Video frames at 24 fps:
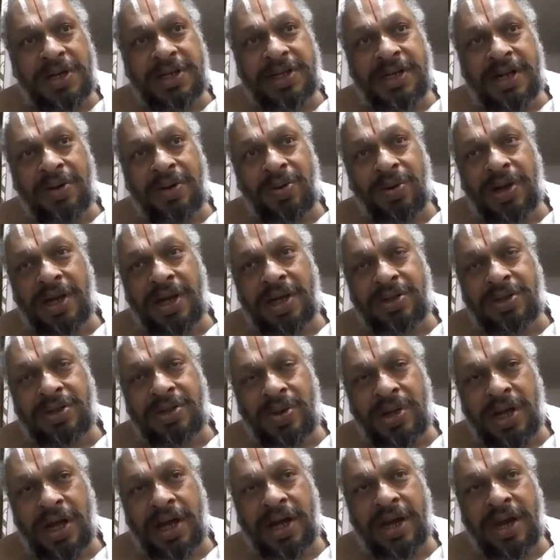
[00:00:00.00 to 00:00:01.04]
that one has to
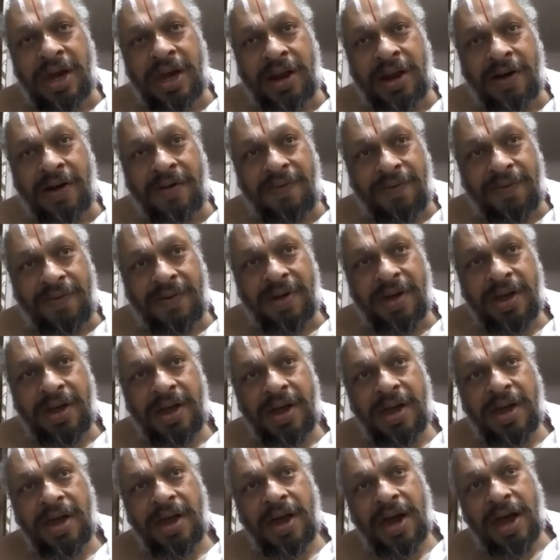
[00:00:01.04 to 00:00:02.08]
take care of.
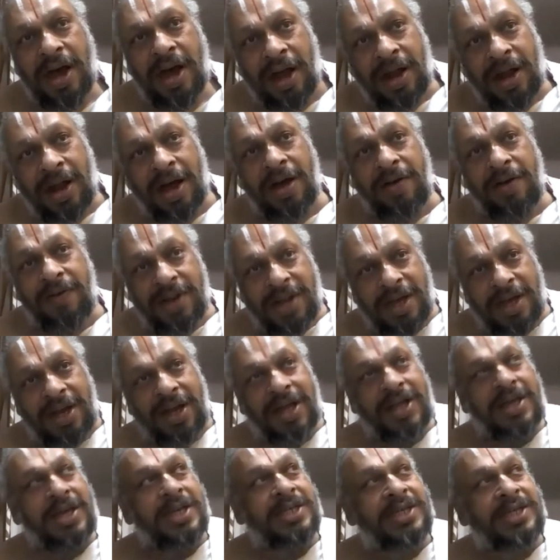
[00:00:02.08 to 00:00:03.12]
Along with the
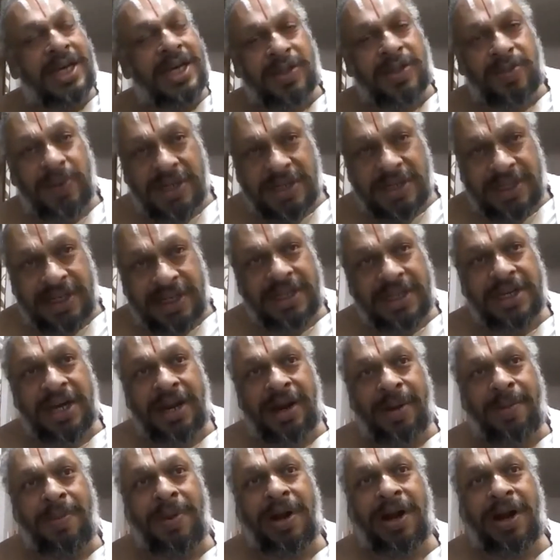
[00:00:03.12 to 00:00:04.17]
religious aspects, these are
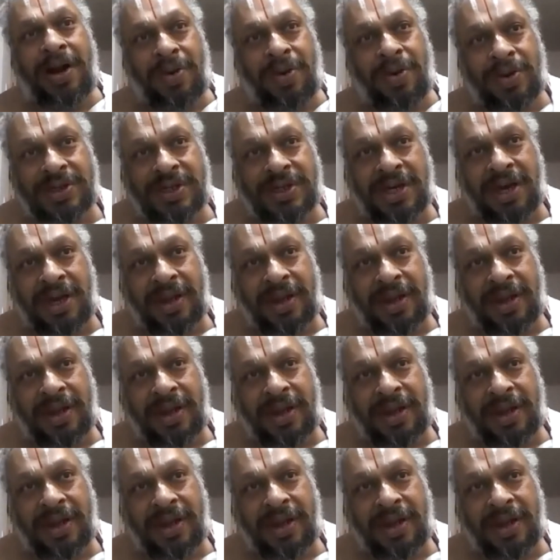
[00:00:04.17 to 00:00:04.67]
embedded also.